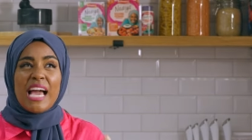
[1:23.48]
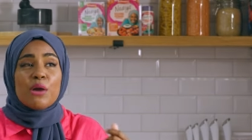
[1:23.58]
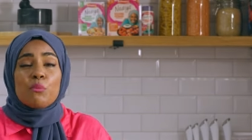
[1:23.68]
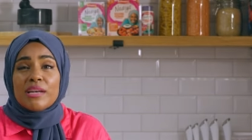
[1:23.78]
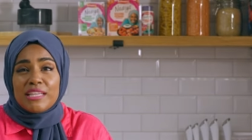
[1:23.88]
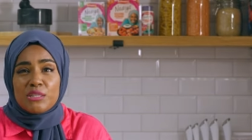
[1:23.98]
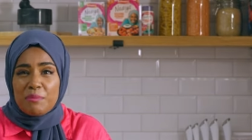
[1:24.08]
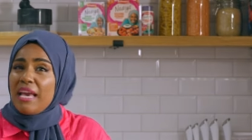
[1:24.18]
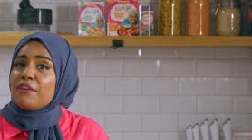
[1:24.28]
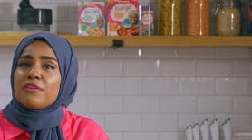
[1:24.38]
I want it to
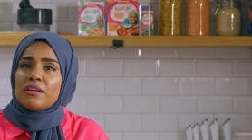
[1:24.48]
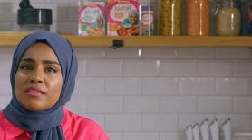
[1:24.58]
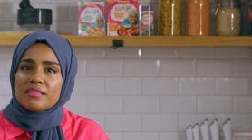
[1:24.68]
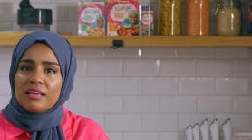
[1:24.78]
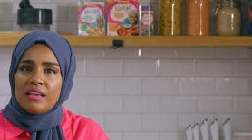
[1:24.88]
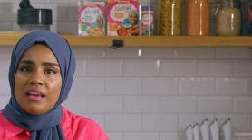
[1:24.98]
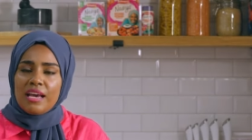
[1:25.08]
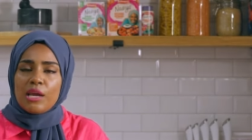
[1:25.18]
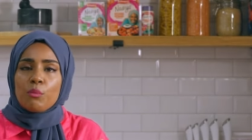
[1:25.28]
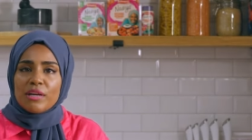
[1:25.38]
be effortless and
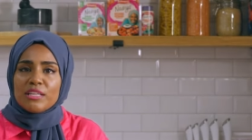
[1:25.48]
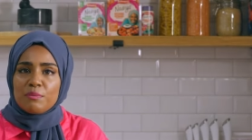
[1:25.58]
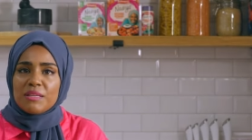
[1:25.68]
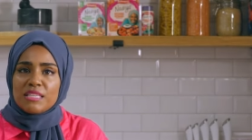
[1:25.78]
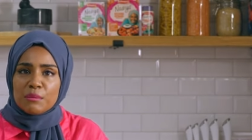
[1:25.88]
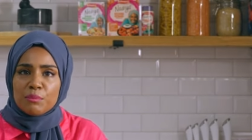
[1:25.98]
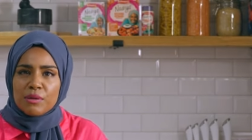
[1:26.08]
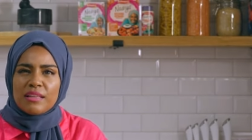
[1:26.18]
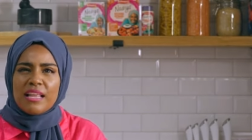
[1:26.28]
I want it to be simple.